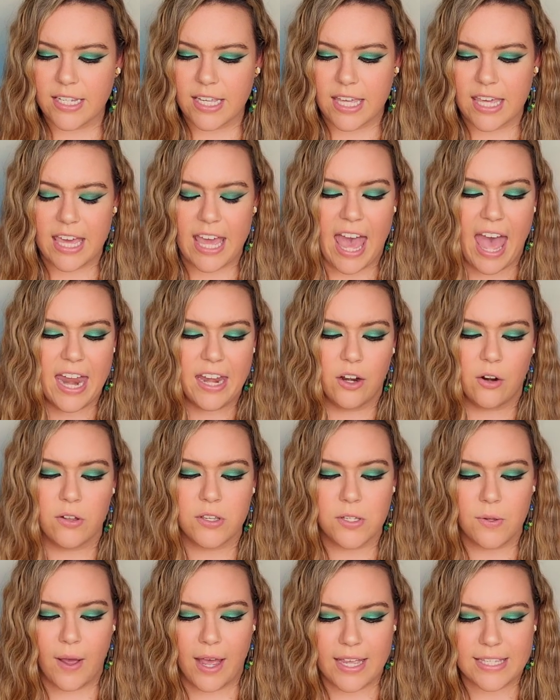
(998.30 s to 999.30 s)
E, and it
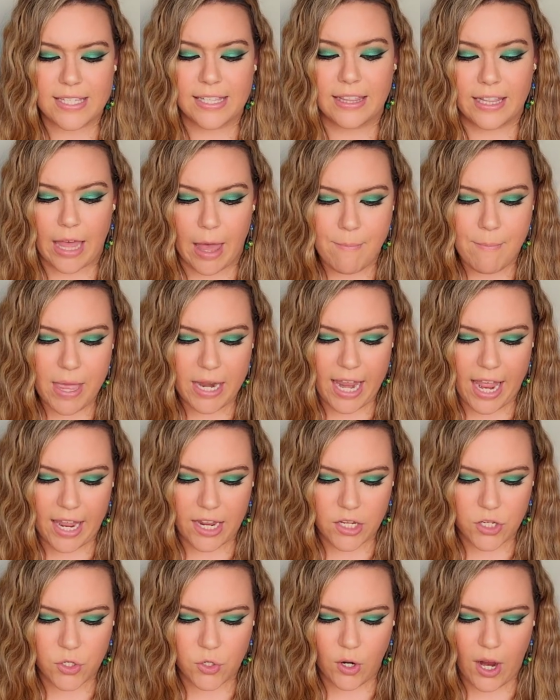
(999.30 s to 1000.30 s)
also has lemon
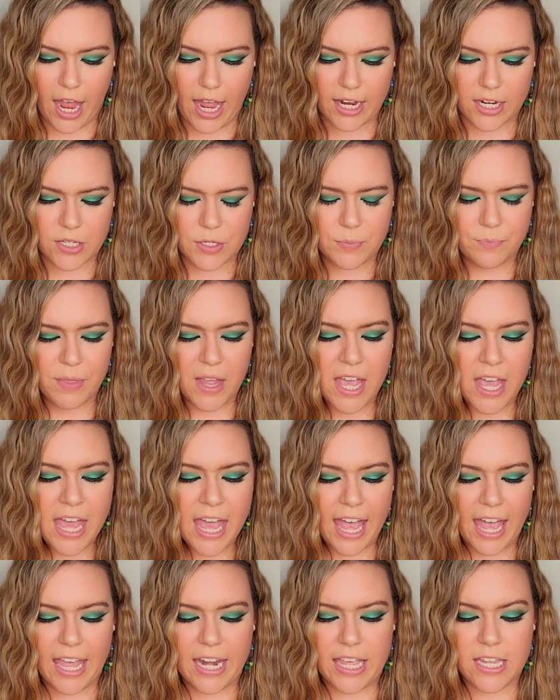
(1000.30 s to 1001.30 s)
extract.
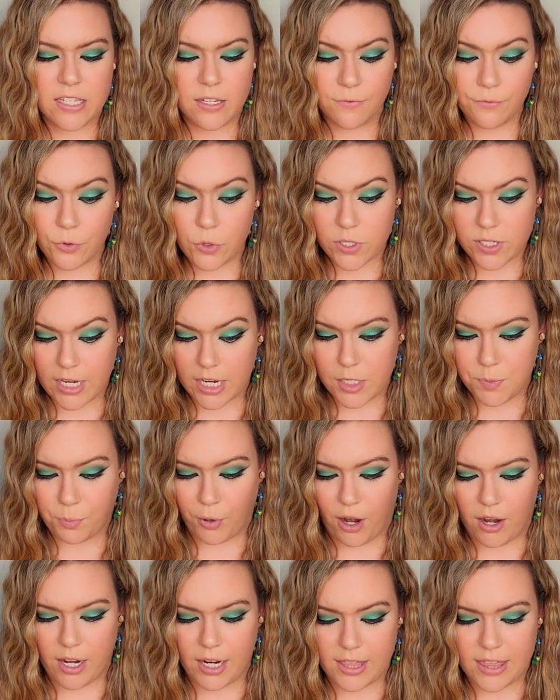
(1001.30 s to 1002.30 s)
It is a full-size
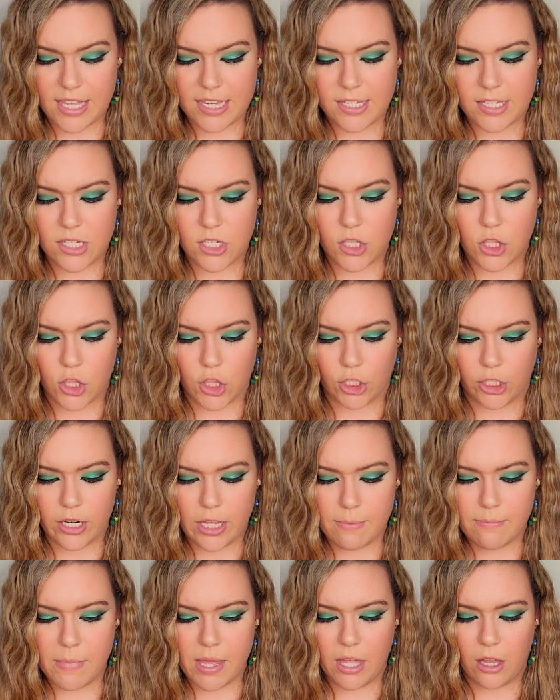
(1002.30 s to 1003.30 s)
product. This is 30
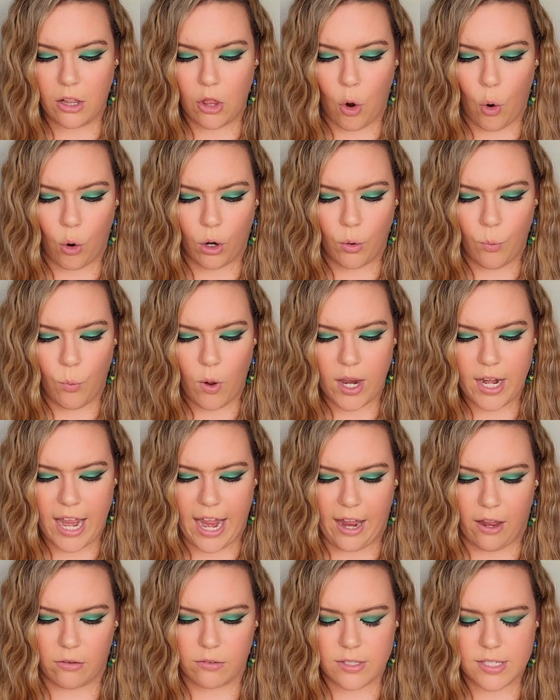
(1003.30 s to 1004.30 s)
mil or 1
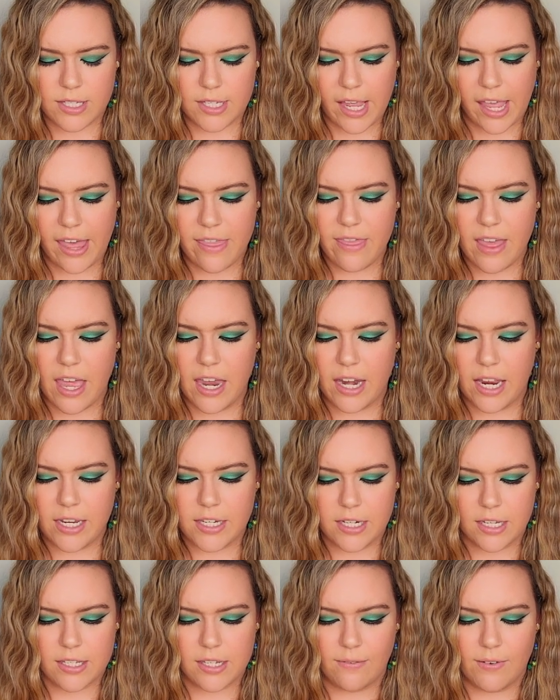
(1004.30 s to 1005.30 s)
ounce, and then it
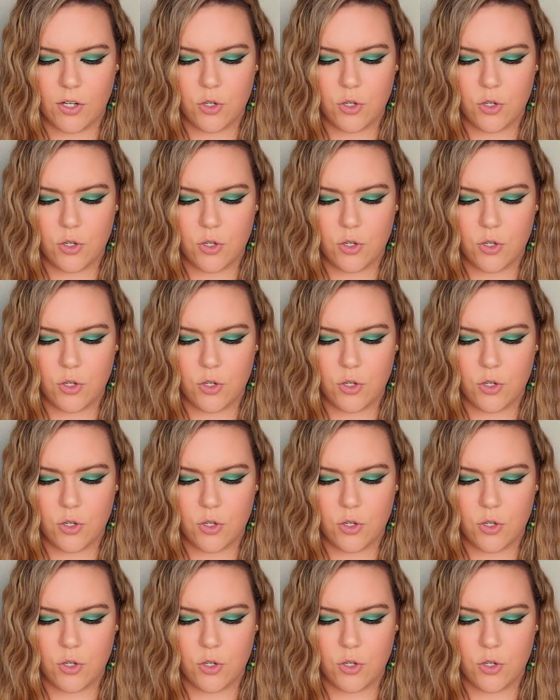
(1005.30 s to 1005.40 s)
does have a